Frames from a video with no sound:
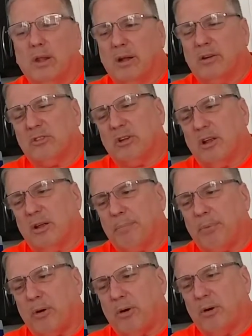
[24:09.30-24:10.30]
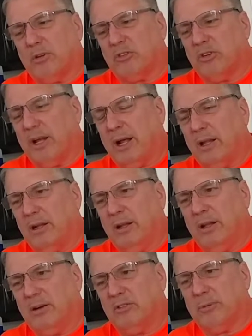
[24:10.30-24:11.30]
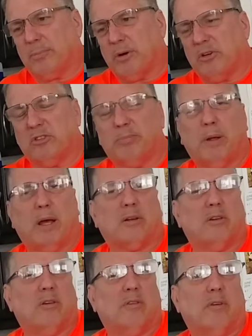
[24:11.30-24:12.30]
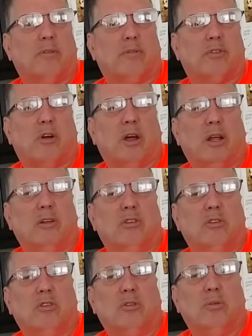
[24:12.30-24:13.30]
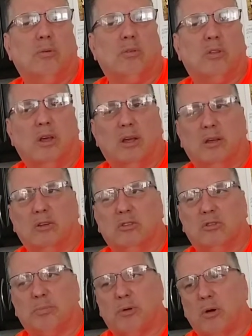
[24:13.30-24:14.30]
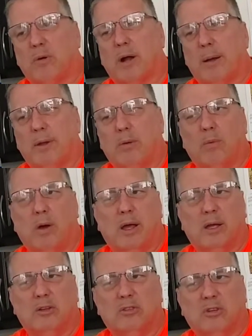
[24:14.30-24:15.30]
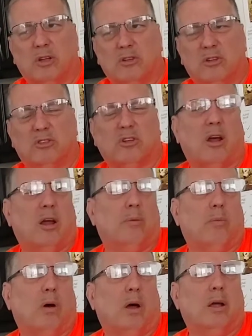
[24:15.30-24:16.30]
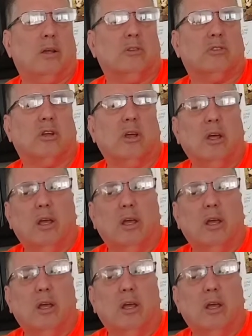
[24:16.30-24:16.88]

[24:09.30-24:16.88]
there's a personality, there's a perspective of trying to do things, programming-wise and design-wise.